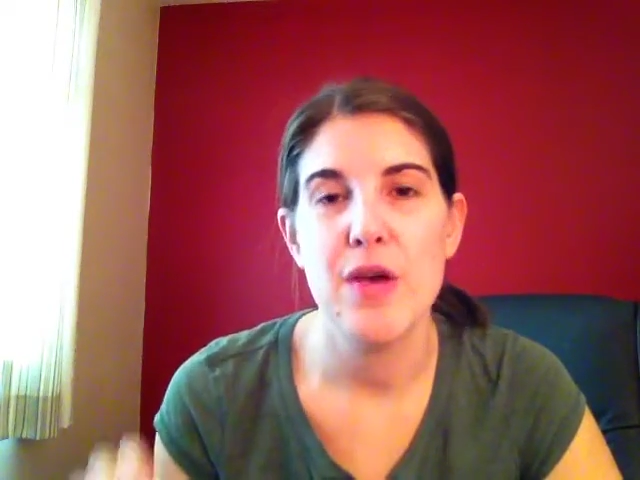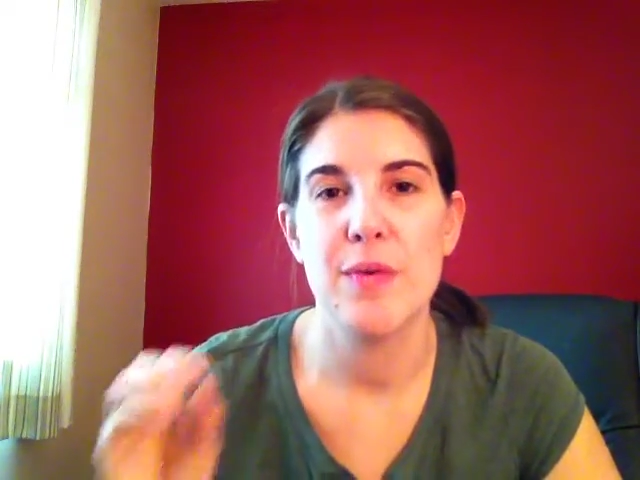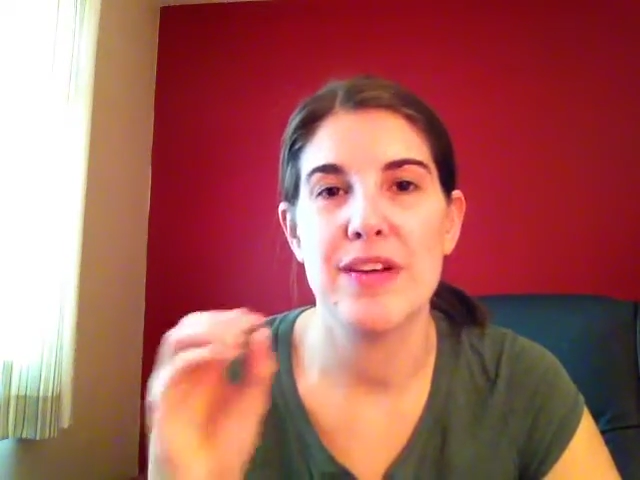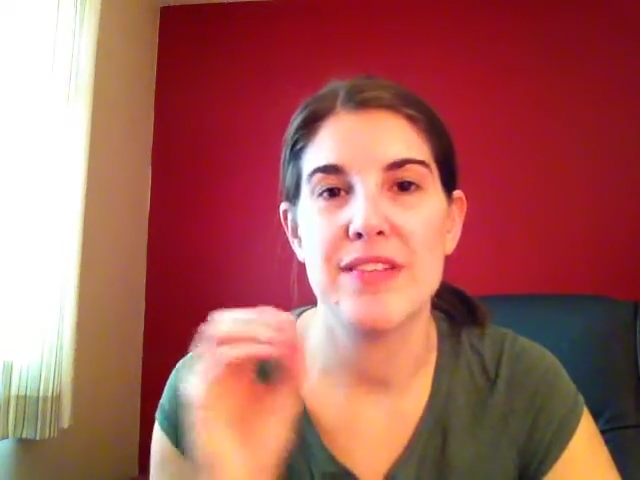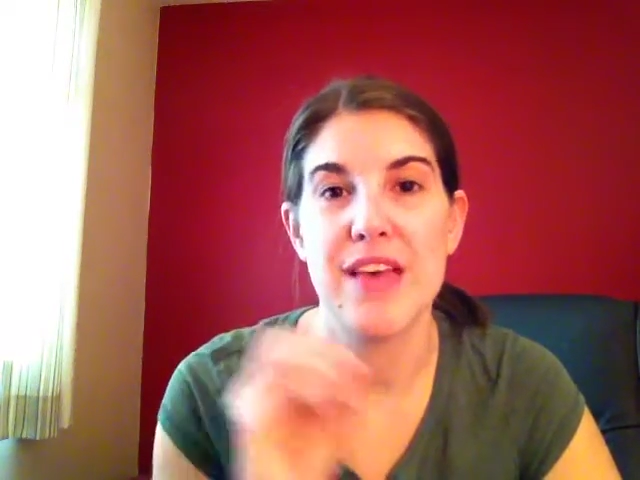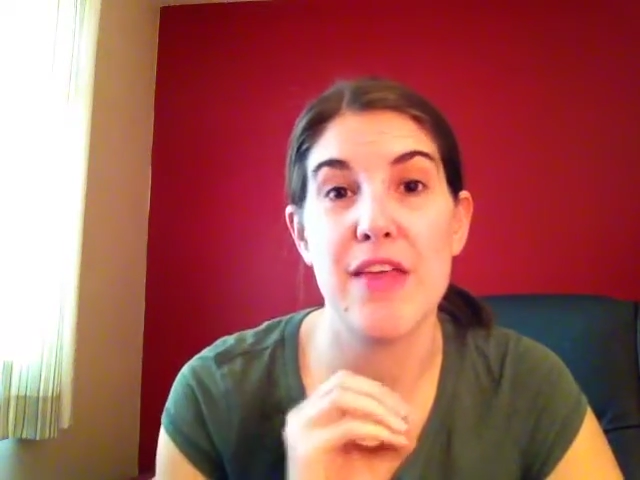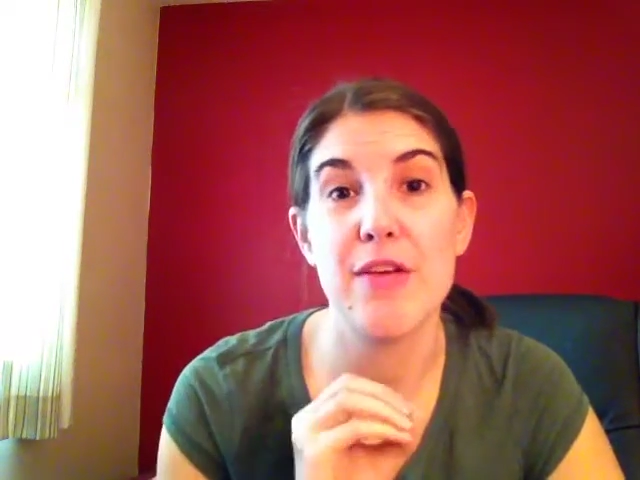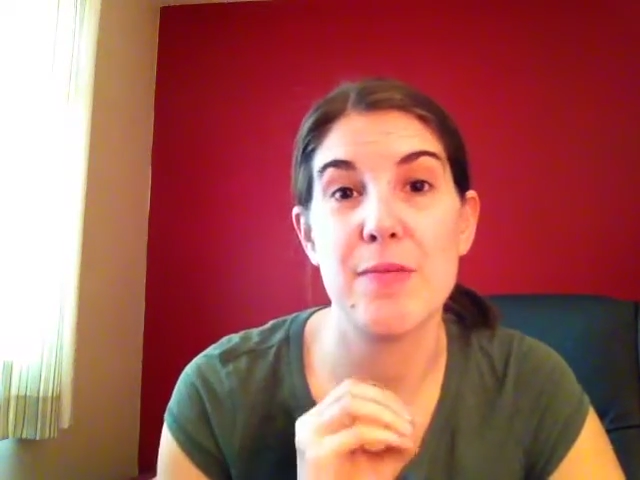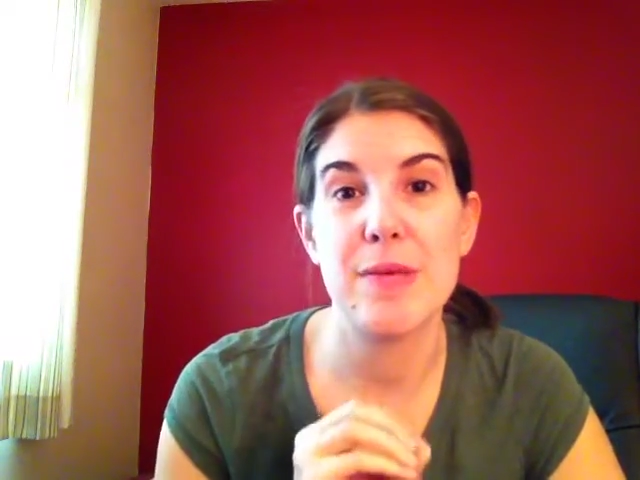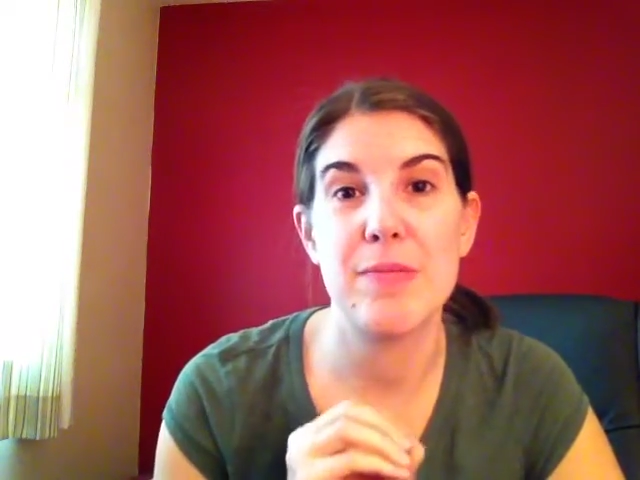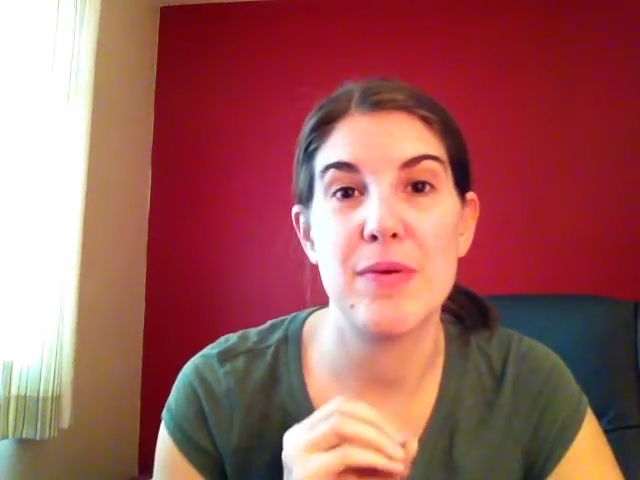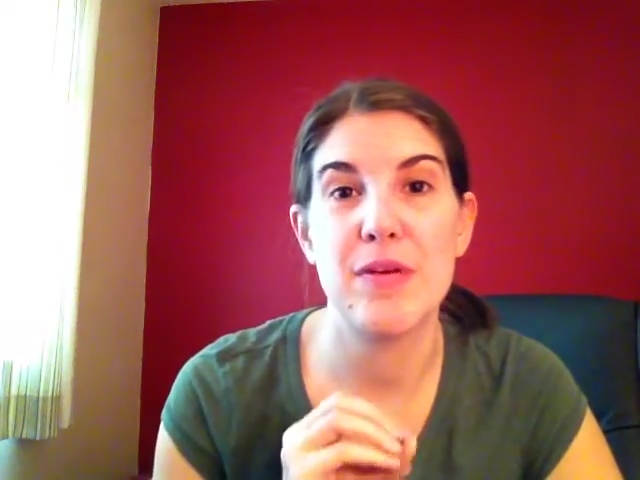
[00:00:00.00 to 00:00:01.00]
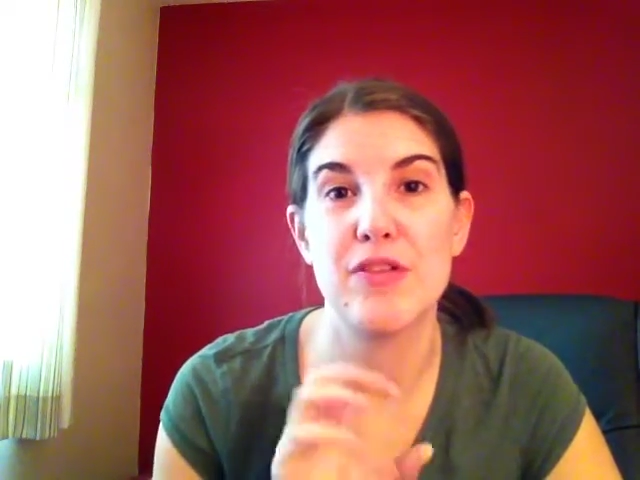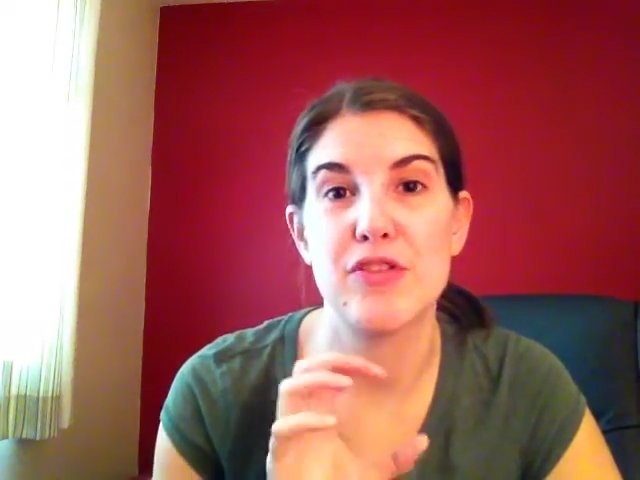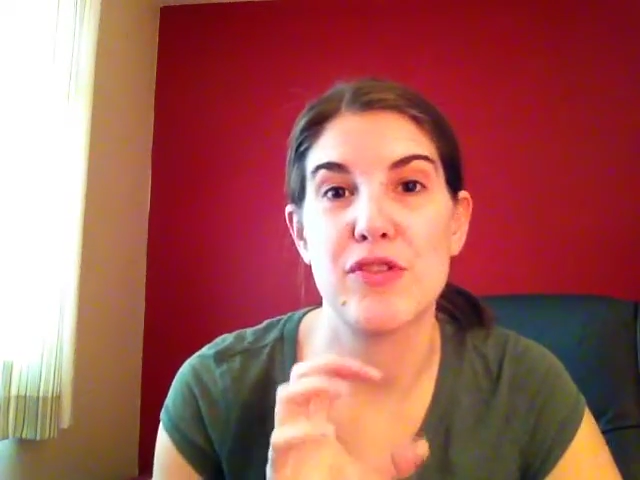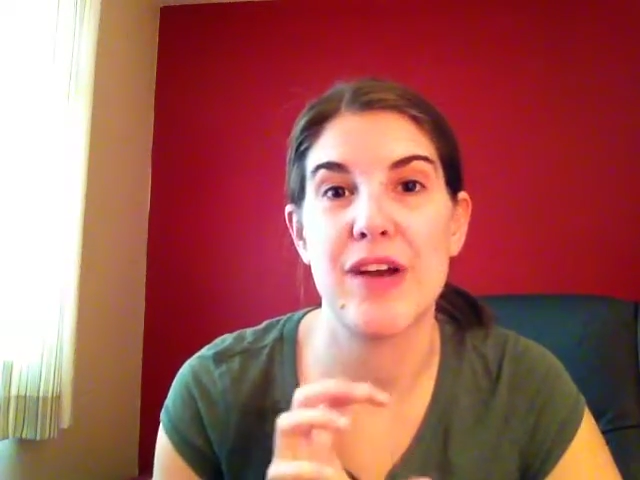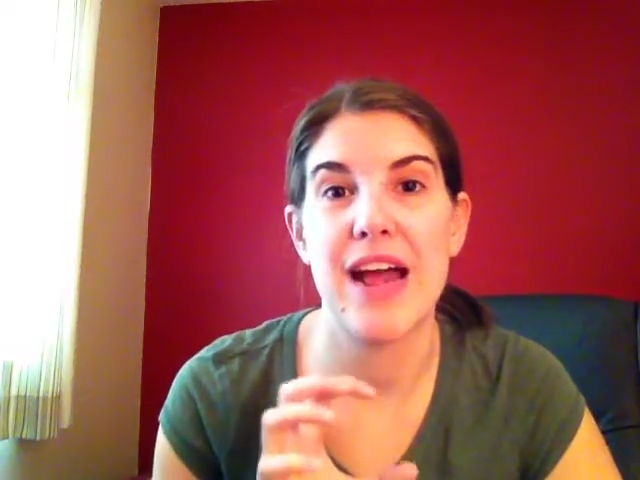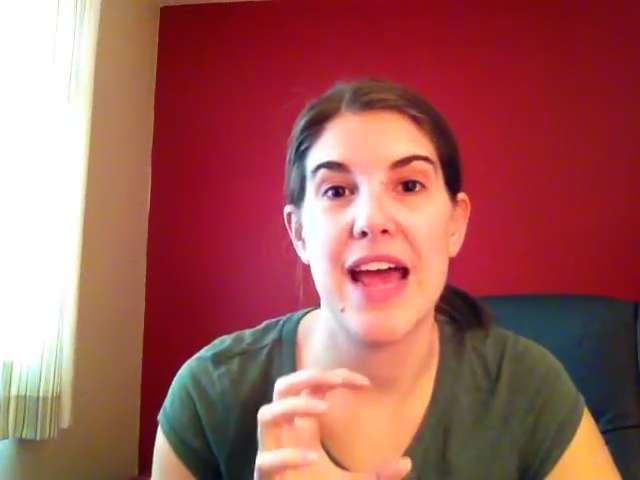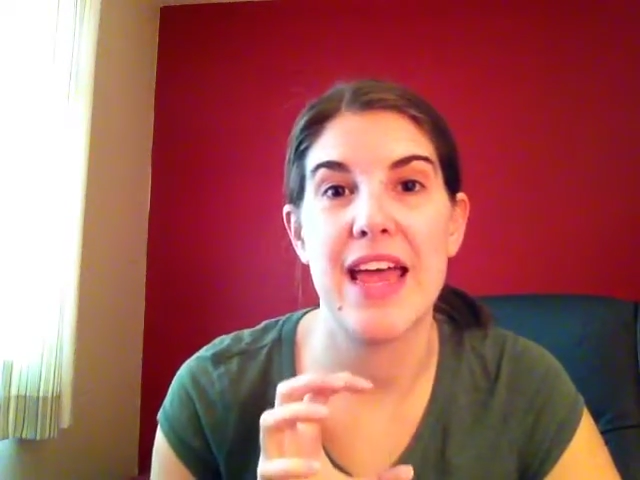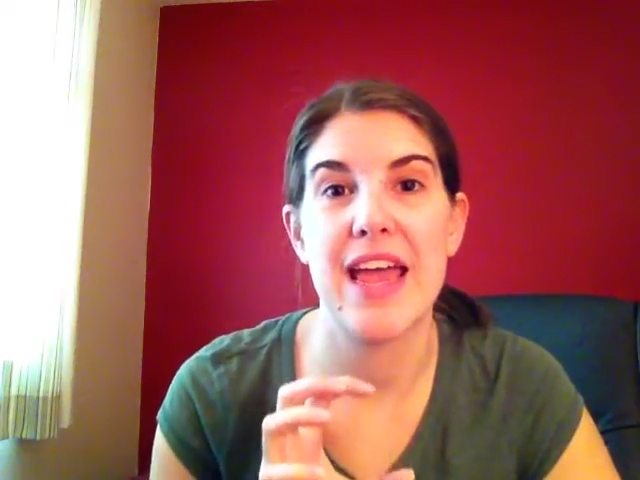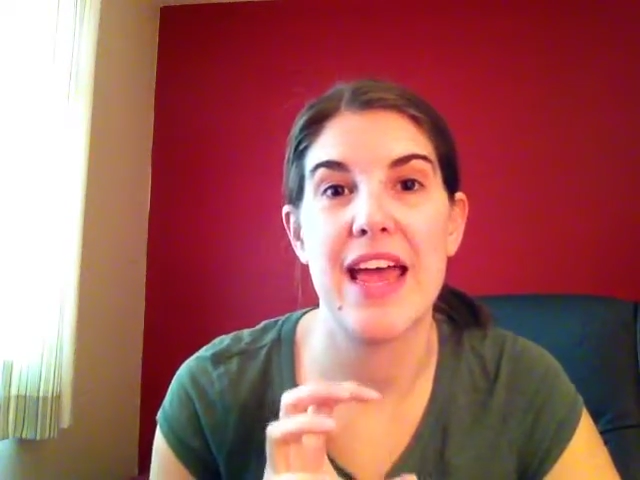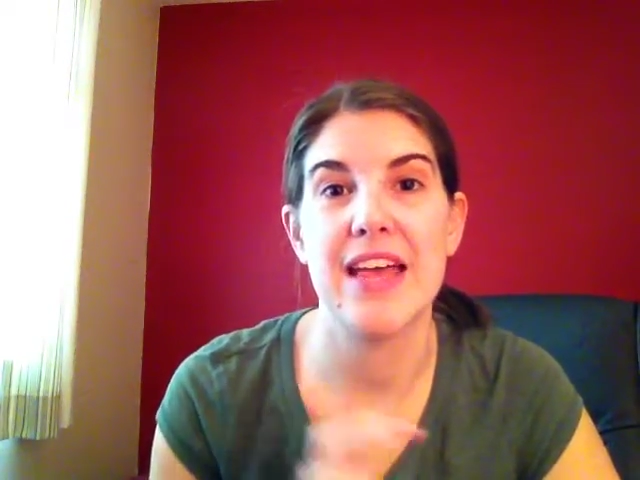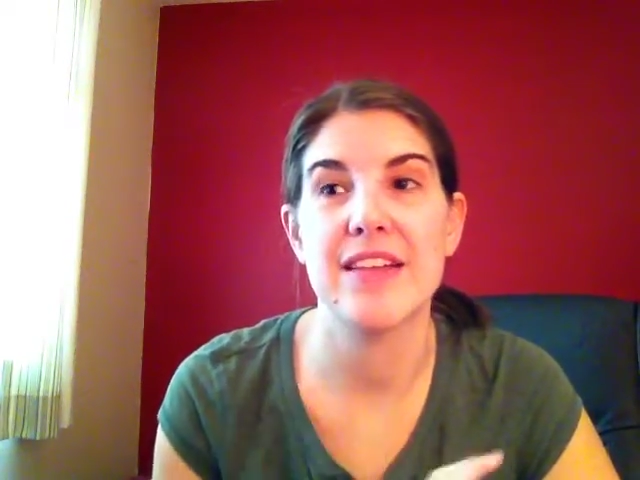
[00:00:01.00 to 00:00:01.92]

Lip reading: Whereas other people try